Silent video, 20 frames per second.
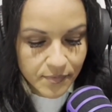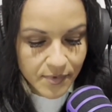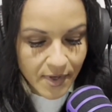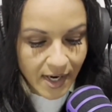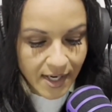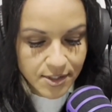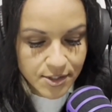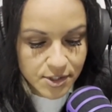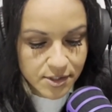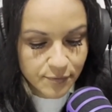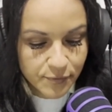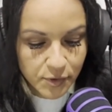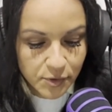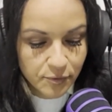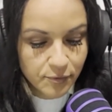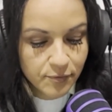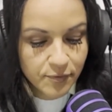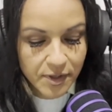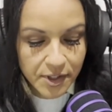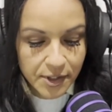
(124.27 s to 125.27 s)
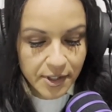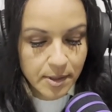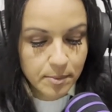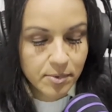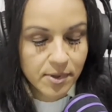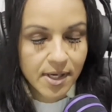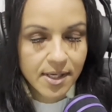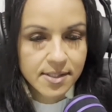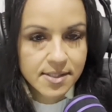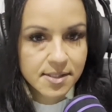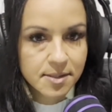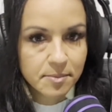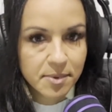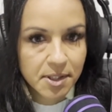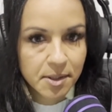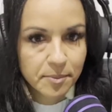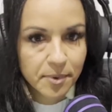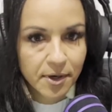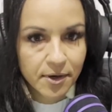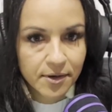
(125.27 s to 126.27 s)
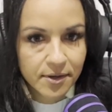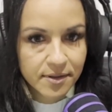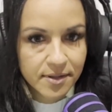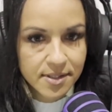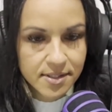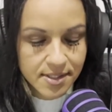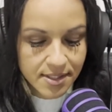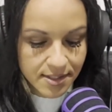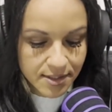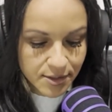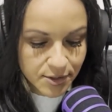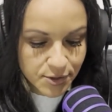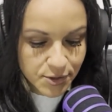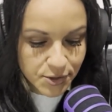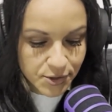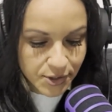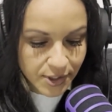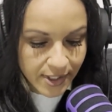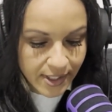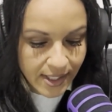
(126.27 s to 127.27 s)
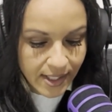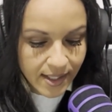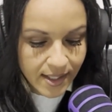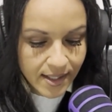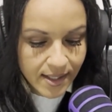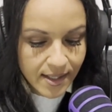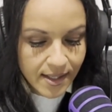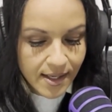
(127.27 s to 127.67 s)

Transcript: I just feel very blessed to be a part of this industry.